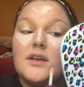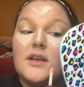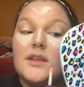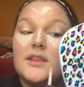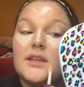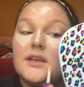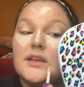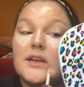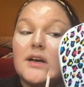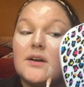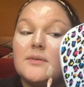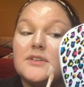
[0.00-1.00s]
And then
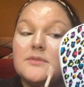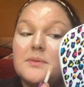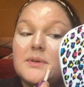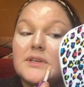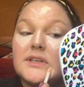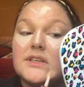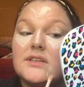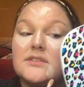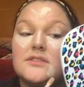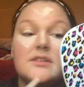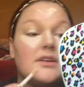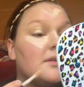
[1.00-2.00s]
I always put
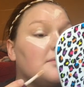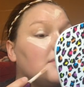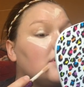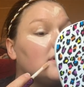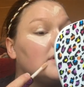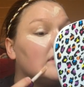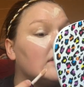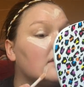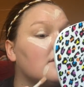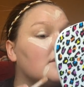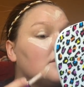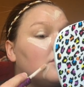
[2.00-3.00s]
some on
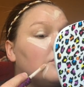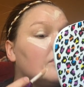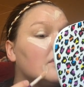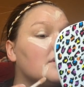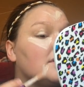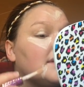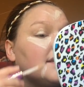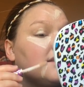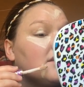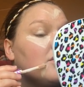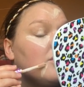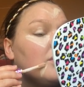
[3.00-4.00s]
the corner, like
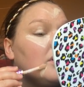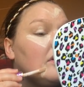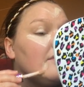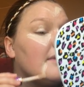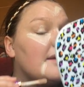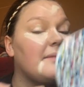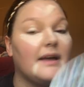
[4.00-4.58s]
the corner of my